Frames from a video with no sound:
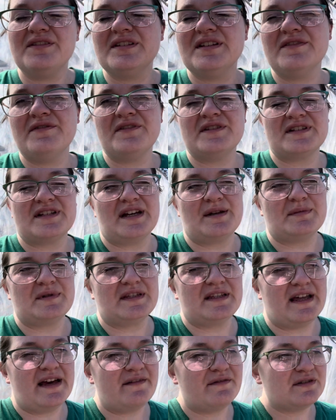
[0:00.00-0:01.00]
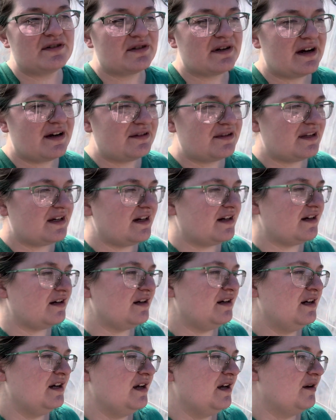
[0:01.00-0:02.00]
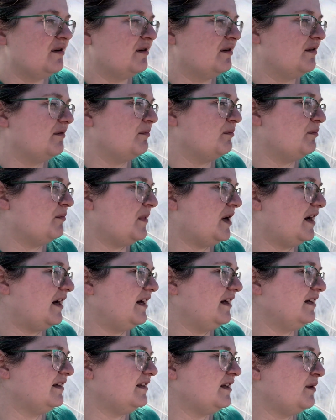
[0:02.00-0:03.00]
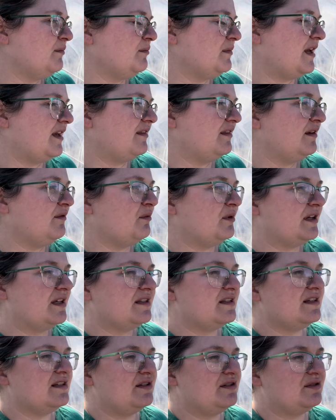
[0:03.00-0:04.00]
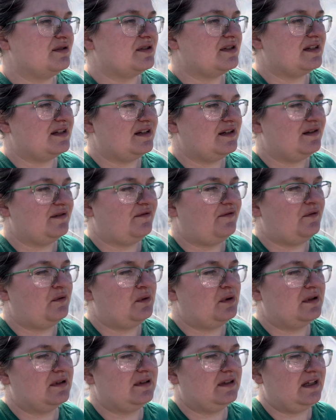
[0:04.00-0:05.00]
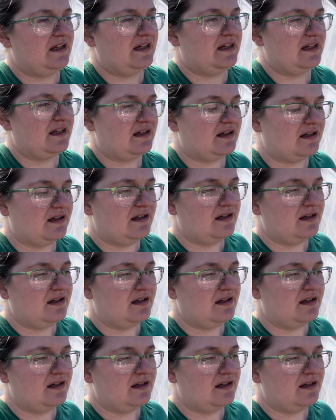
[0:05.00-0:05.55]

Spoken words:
different types of lavender out there. Mine, I'm mainly wanting to use it for like